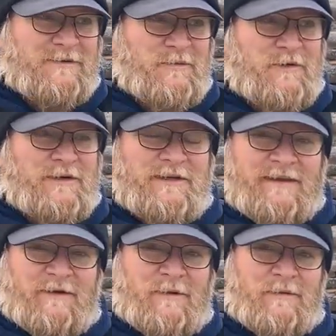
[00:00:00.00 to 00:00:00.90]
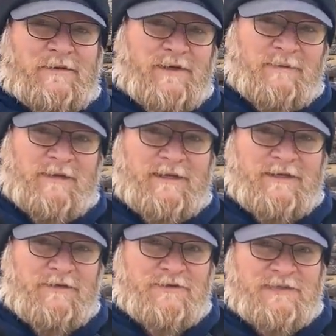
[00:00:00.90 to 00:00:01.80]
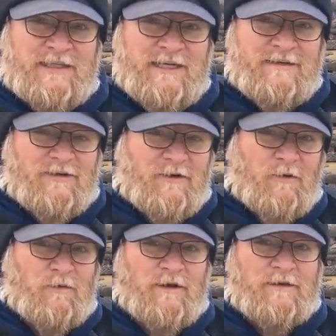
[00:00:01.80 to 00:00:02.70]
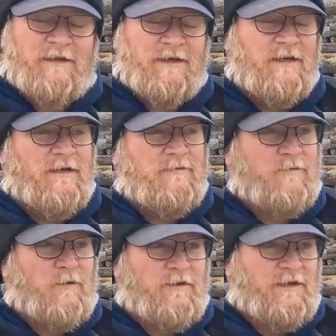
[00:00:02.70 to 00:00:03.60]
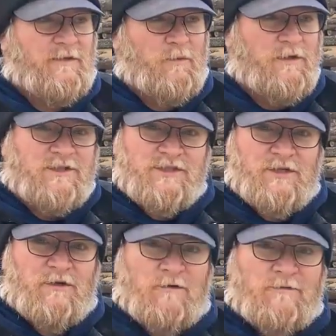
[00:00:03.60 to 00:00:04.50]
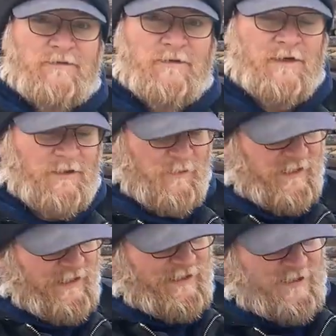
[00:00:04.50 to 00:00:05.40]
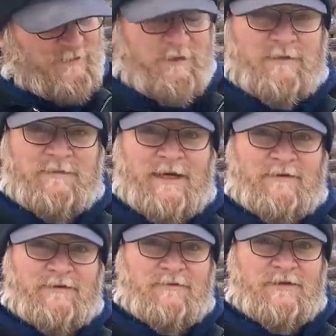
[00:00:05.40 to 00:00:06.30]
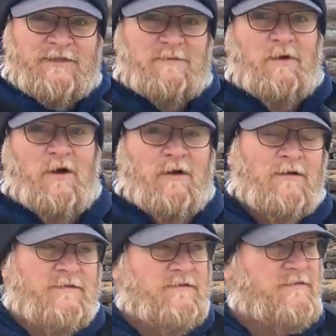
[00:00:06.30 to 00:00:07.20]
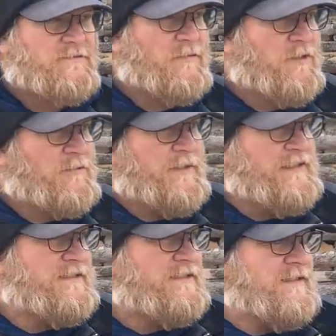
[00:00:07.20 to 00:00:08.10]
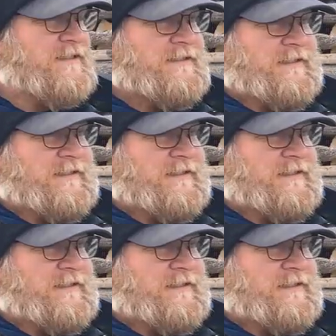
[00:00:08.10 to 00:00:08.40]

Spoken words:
wood that we would typically use to heat the home with, for the wood stove, we need to split them down to really smaller pieces.